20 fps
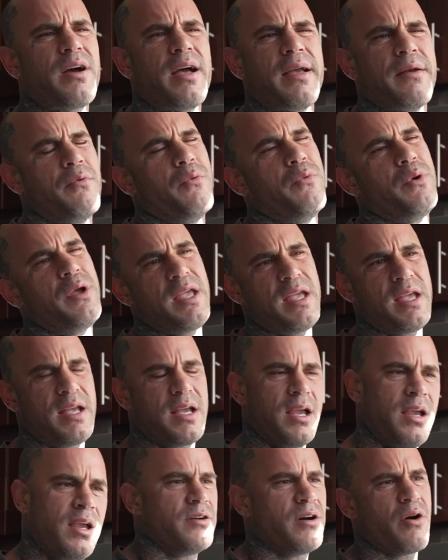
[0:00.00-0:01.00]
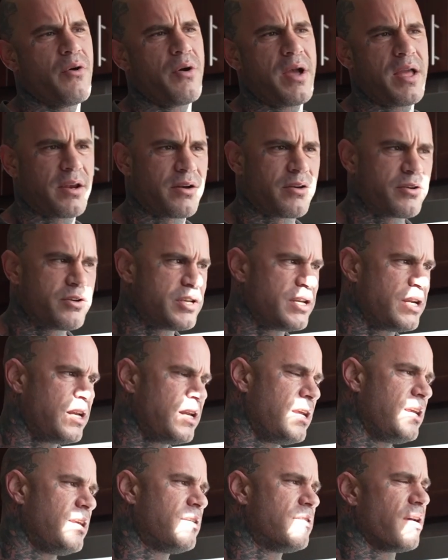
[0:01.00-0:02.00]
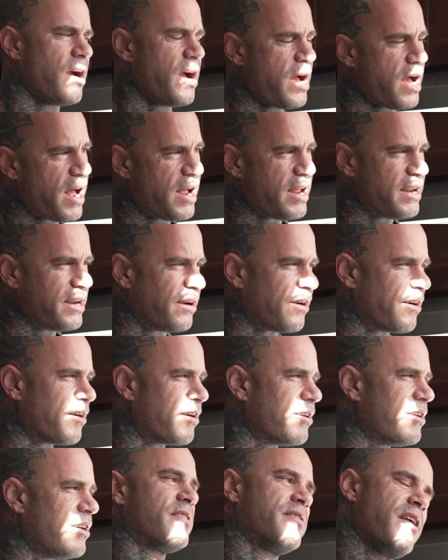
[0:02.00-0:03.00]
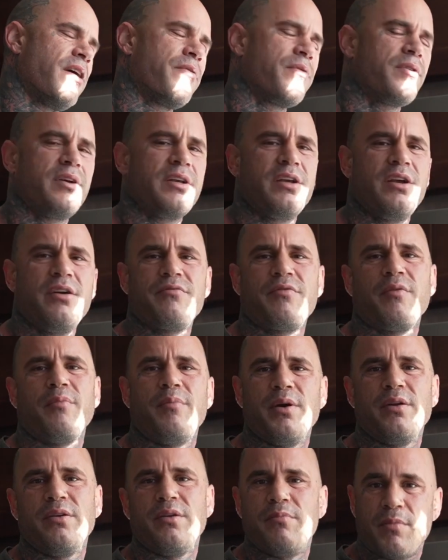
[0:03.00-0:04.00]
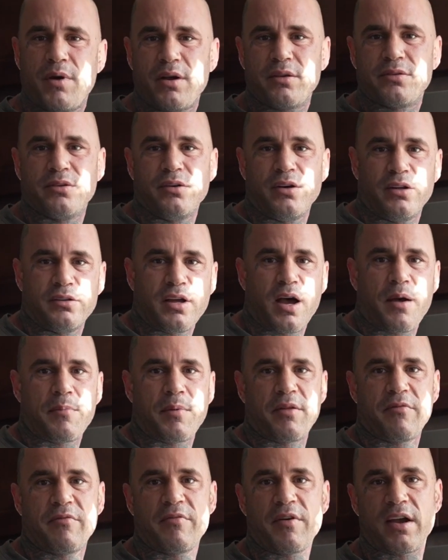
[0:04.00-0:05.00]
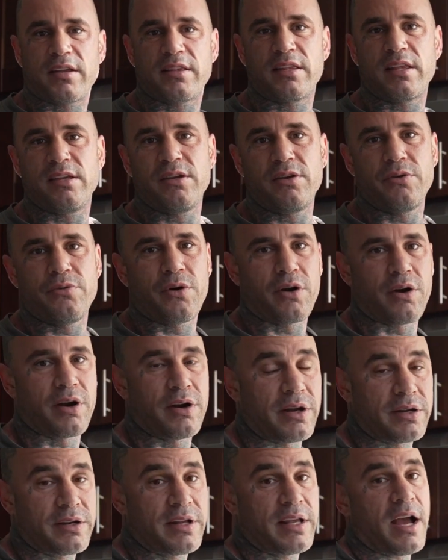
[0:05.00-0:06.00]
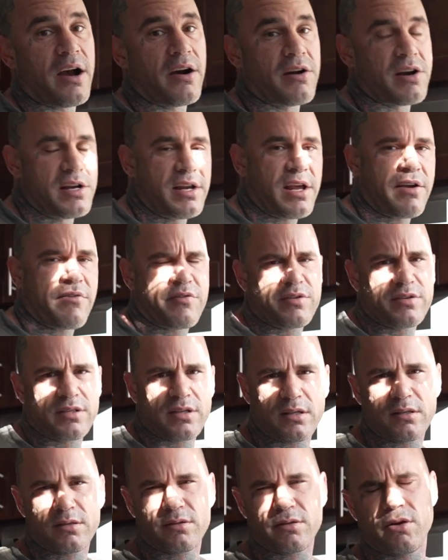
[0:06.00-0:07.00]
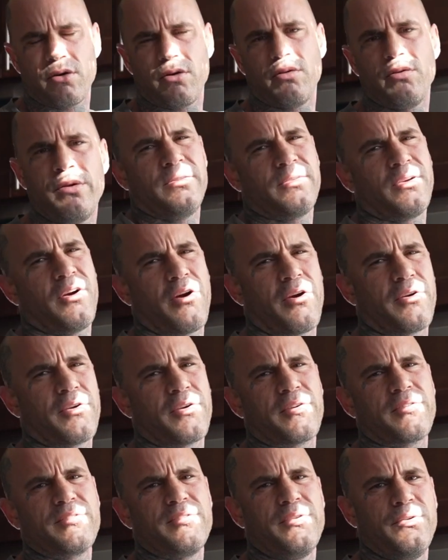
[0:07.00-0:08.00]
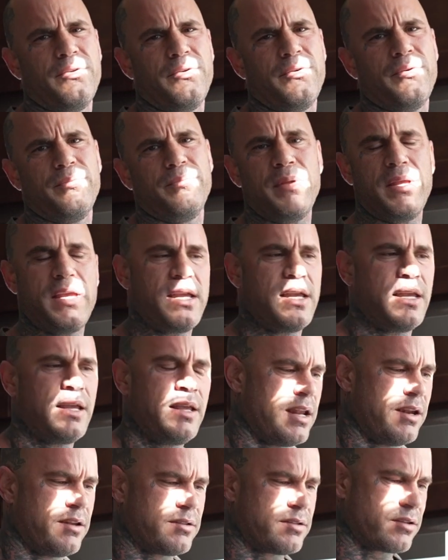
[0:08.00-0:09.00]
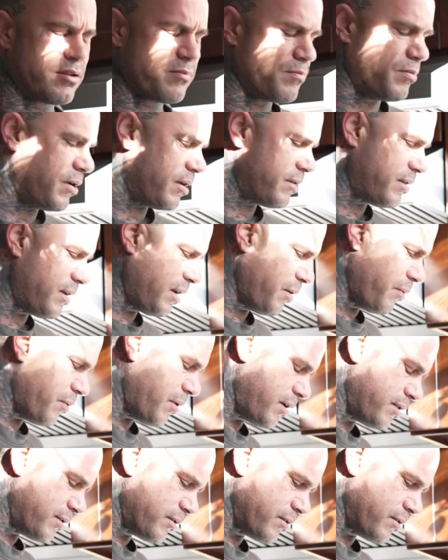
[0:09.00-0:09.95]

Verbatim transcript: like weak, low energy, tired. It's not really good for building muscle on top of the fact that you are in a calorie deficit, so it's harder to be in a surplus anyway.